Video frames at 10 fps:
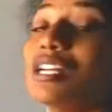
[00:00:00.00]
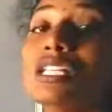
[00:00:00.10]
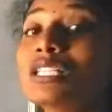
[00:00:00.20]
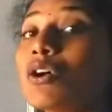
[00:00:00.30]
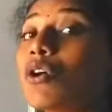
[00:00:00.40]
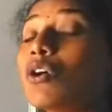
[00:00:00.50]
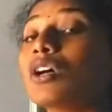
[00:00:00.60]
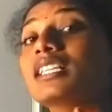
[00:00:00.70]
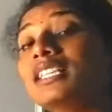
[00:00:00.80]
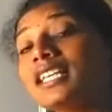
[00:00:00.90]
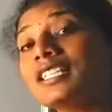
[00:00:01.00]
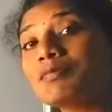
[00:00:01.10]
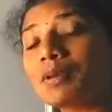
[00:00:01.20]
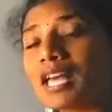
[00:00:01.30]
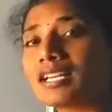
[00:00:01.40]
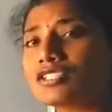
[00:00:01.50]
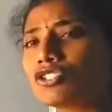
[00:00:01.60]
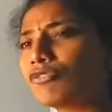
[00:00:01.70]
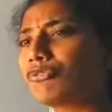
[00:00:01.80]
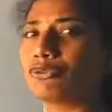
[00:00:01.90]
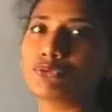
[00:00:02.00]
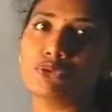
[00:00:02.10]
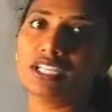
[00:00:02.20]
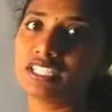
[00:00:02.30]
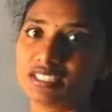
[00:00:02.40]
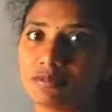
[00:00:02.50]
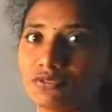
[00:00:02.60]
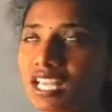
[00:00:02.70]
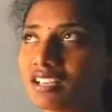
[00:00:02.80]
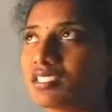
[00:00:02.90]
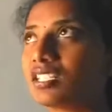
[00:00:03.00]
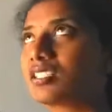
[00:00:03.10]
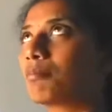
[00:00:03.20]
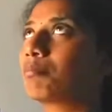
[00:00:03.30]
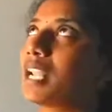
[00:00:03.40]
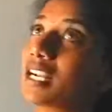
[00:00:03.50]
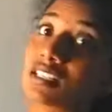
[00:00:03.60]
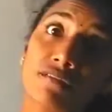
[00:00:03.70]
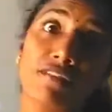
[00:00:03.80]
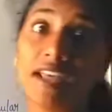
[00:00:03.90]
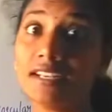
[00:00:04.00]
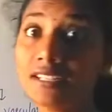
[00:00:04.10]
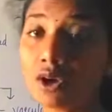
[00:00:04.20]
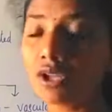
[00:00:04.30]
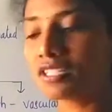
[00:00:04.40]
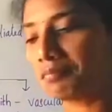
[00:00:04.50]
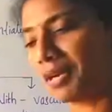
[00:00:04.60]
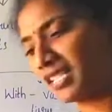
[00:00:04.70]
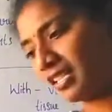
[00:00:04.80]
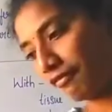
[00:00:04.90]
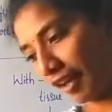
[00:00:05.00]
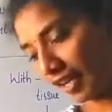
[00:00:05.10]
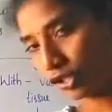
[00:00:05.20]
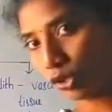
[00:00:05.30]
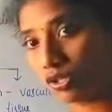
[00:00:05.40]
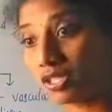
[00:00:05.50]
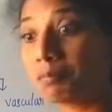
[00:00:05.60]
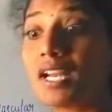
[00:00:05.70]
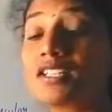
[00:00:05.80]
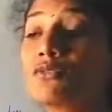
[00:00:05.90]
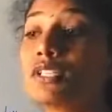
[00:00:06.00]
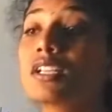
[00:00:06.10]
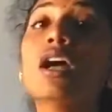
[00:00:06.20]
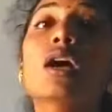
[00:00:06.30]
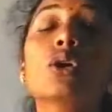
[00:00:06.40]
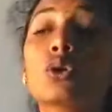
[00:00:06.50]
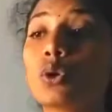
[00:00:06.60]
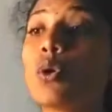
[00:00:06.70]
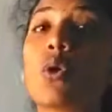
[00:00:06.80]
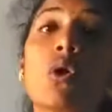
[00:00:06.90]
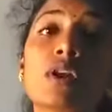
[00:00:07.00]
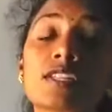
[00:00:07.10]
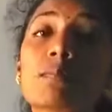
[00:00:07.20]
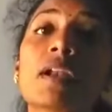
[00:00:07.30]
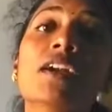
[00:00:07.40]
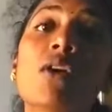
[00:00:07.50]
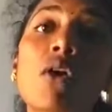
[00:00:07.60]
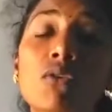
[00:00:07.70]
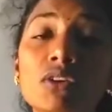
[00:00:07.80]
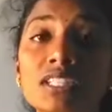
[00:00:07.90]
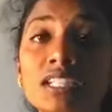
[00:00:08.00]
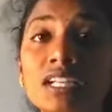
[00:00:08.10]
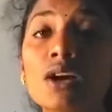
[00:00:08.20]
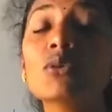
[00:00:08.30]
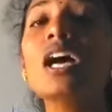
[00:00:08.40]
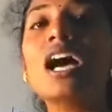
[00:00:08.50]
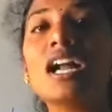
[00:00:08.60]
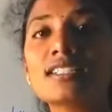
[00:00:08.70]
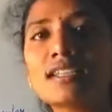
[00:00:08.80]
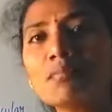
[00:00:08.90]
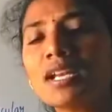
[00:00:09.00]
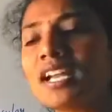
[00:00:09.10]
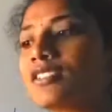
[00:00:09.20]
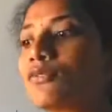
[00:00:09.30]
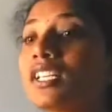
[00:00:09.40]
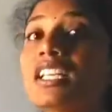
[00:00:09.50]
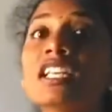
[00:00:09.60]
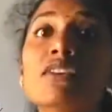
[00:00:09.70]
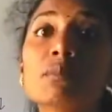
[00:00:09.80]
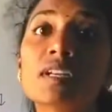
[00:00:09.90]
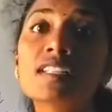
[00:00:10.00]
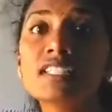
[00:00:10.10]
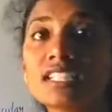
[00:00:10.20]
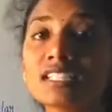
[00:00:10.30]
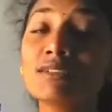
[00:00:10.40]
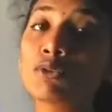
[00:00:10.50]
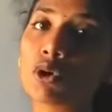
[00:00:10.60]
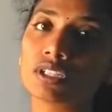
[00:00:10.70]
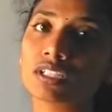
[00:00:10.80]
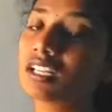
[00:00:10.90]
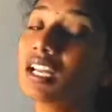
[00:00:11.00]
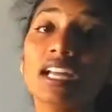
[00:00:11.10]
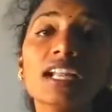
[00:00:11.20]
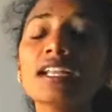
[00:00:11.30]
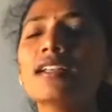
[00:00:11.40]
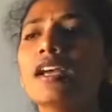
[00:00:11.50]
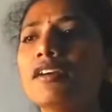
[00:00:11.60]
So these plants are of different types. We have seen some plants are very tall, some plants are very short, some plants will grow or spread over the ground, and some plants will even present in the water, right?